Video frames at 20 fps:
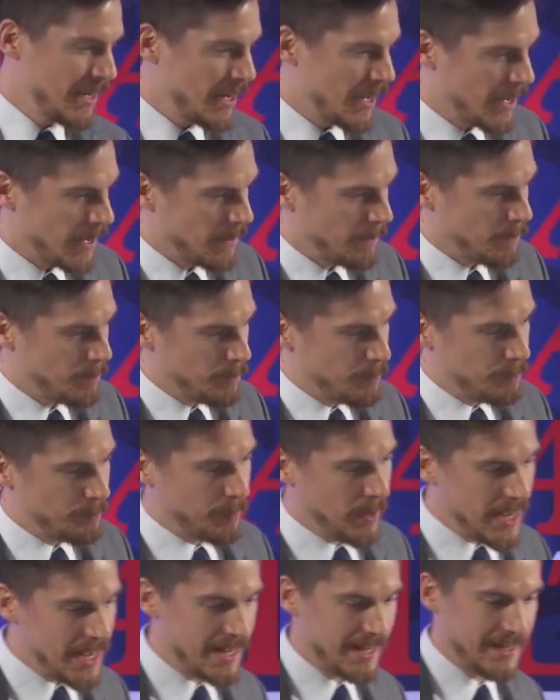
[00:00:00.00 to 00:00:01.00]

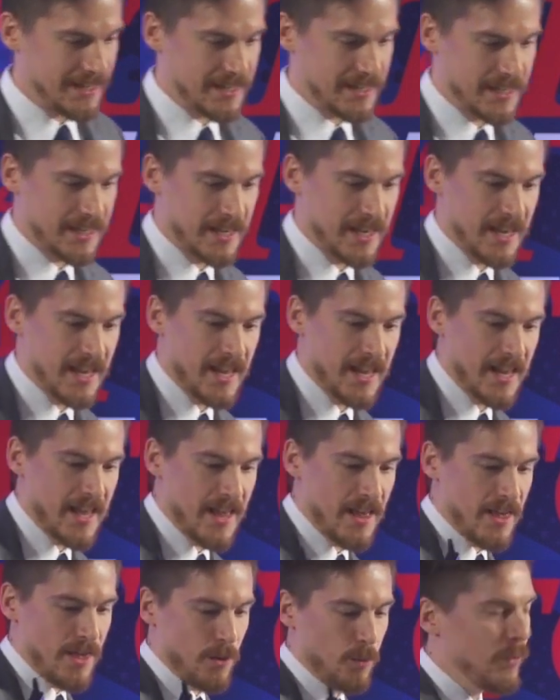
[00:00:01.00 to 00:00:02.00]
but
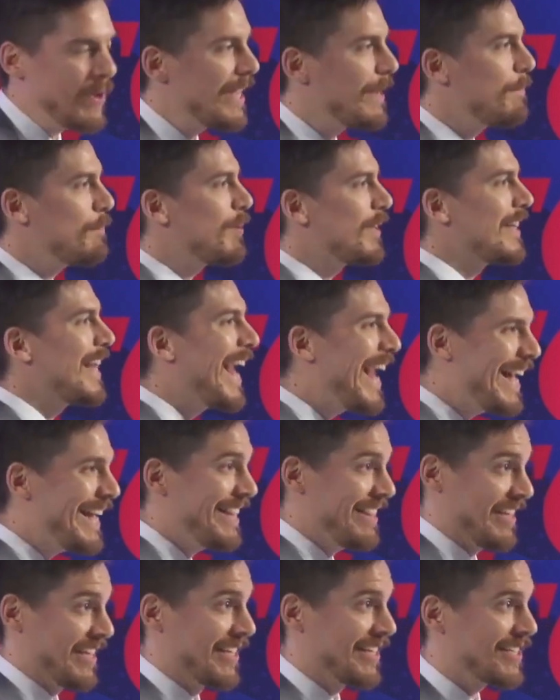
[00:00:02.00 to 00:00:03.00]
we
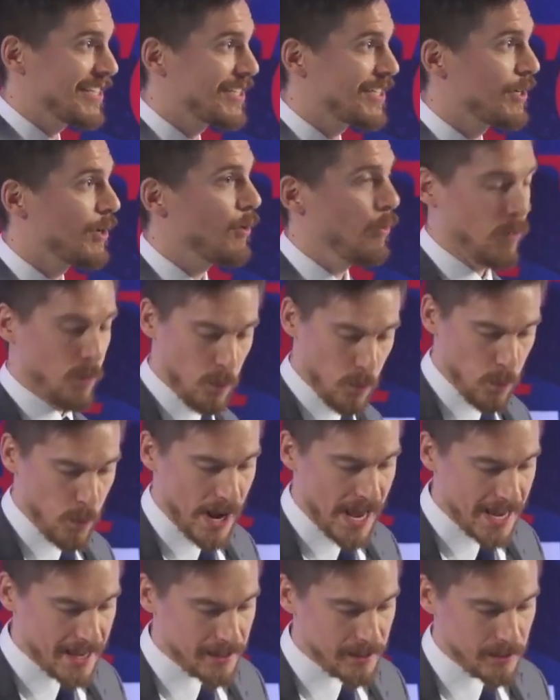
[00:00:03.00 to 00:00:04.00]
imply this
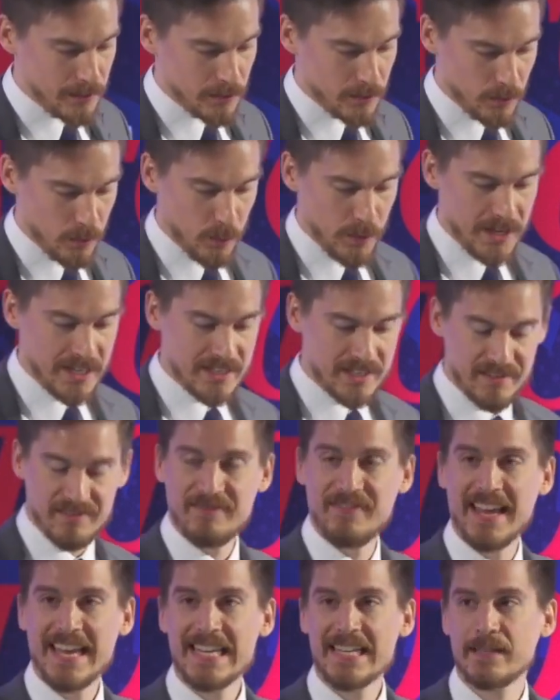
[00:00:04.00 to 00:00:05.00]
when we
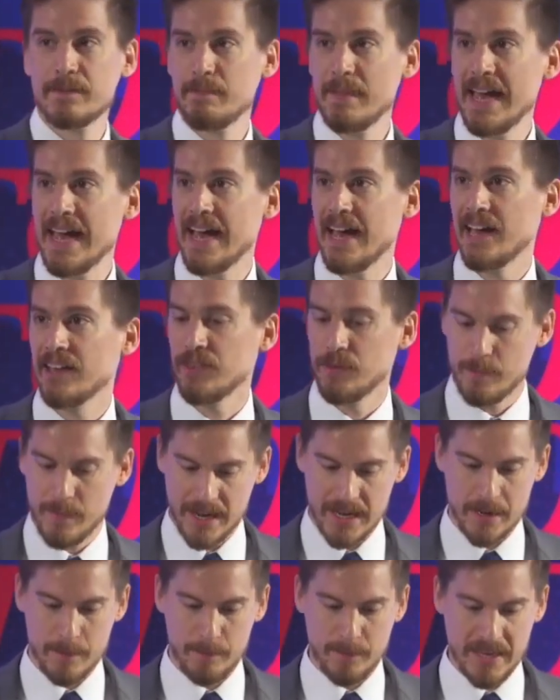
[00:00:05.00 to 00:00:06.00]
defend math
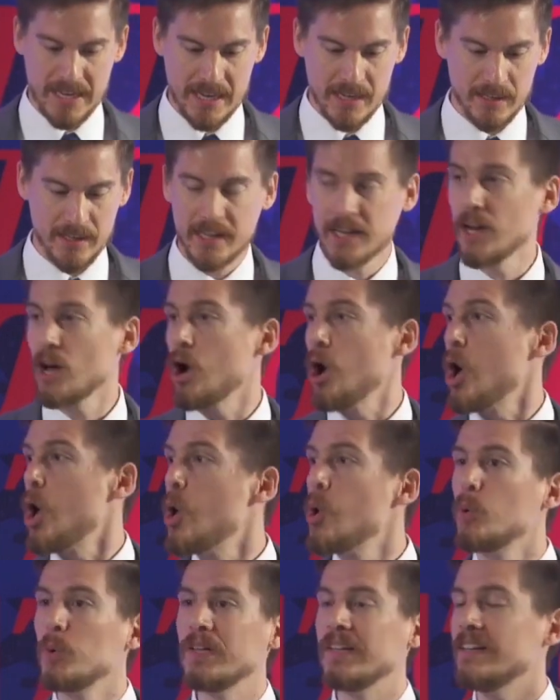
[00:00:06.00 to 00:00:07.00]
by appealing
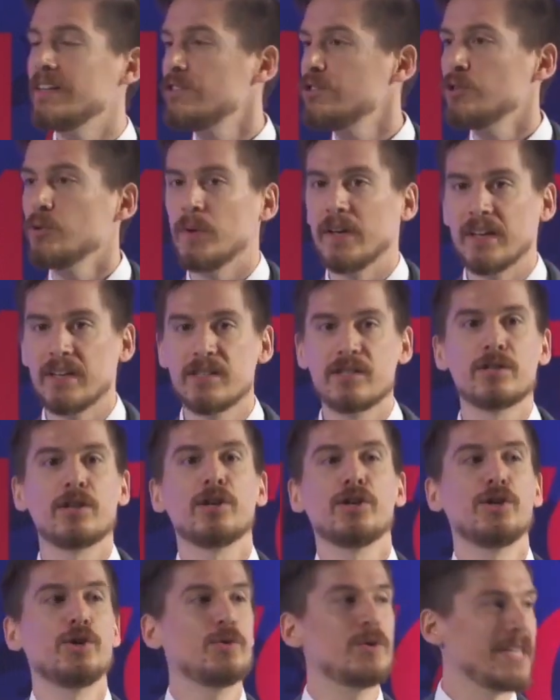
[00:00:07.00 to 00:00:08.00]
only to its
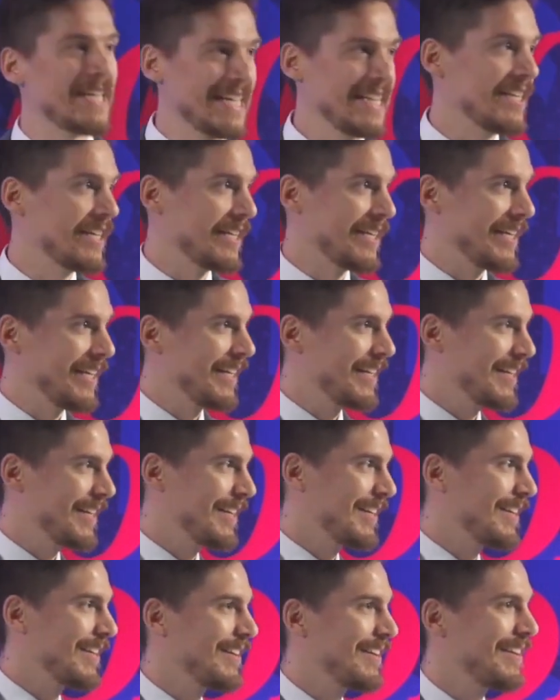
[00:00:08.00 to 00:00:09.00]
utility,
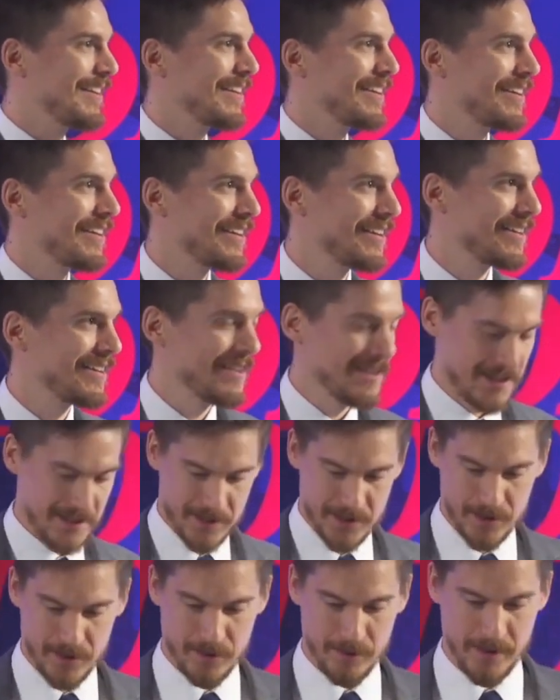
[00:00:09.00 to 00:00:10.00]

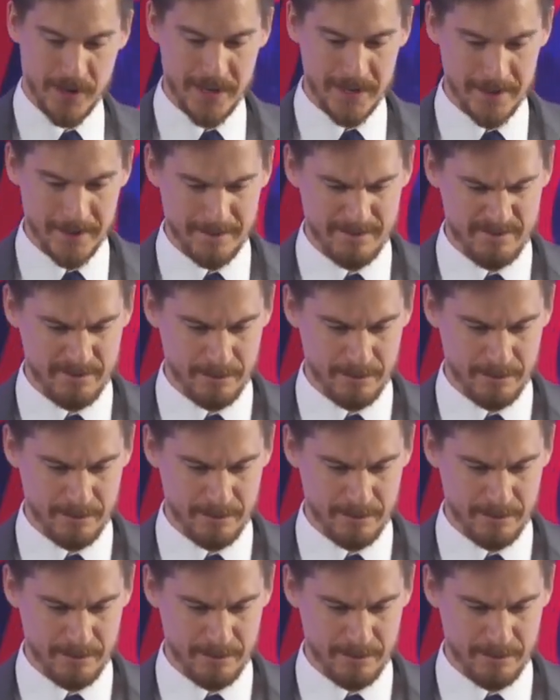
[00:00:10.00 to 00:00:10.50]
right?